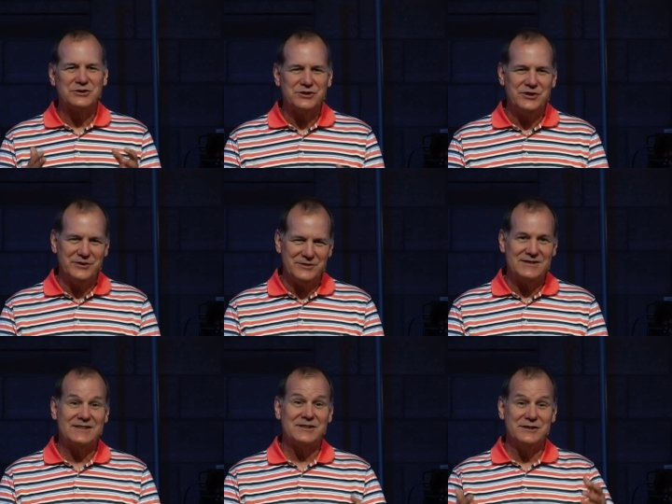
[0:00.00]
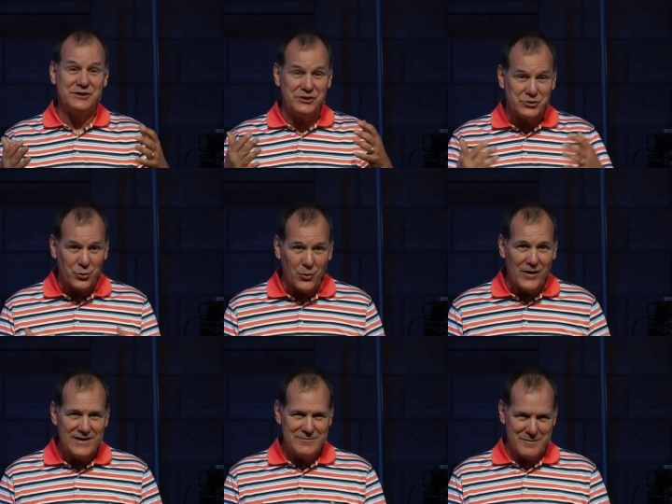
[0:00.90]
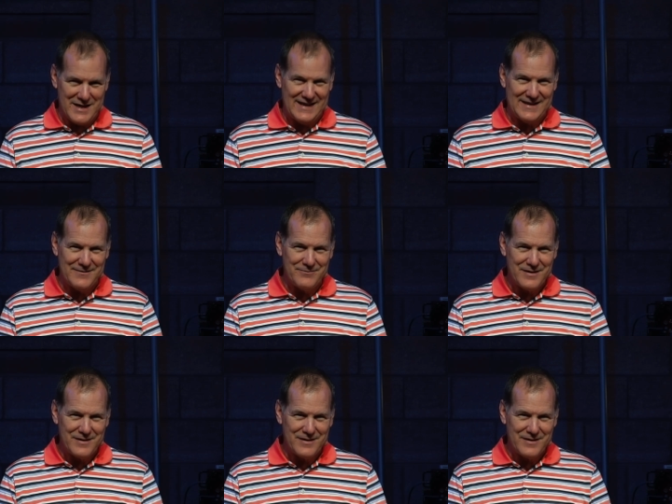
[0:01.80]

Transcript: choose to join me